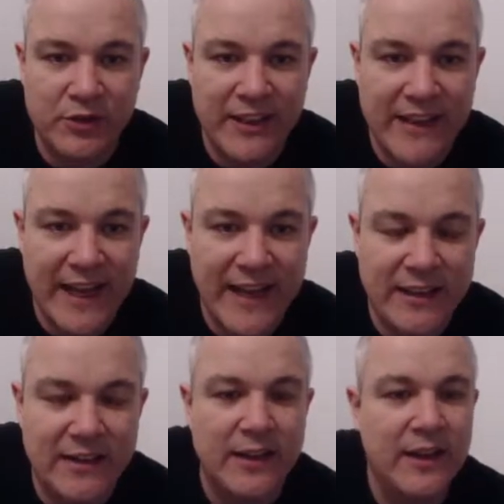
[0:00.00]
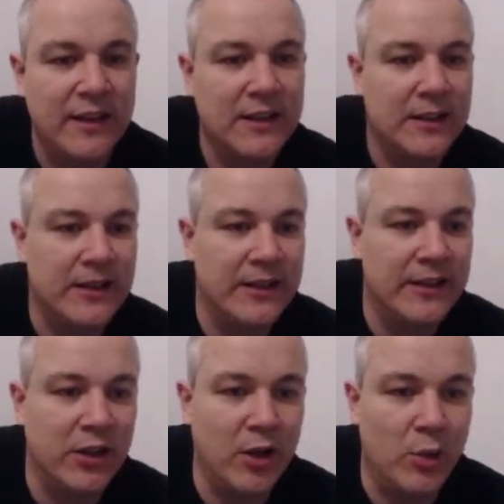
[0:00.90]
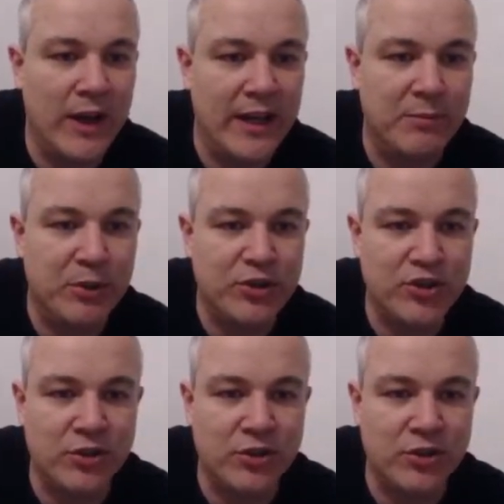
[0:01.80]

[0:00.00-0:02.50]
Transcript: Azuna again, cleared away.